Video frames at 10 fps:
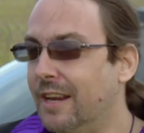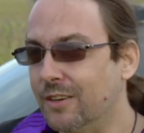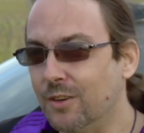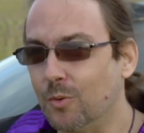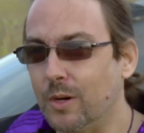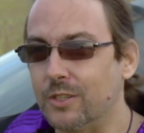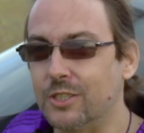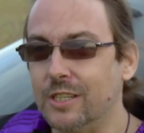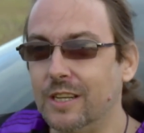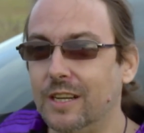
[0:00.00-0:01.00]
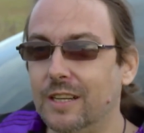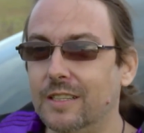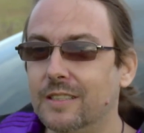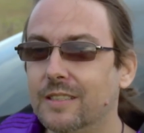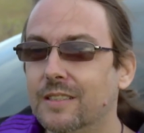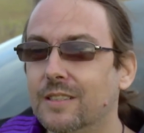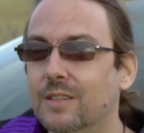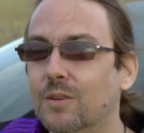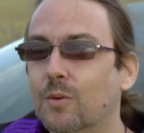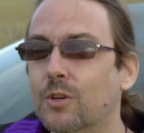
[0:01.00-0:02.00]
I don't know where she, uh,
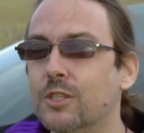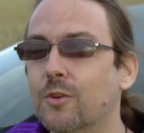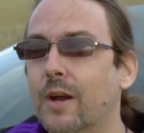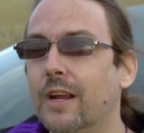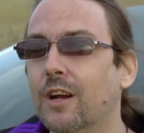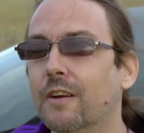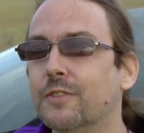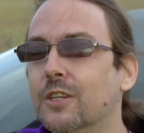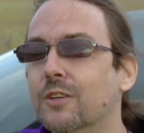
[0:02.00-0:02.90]
where she ran off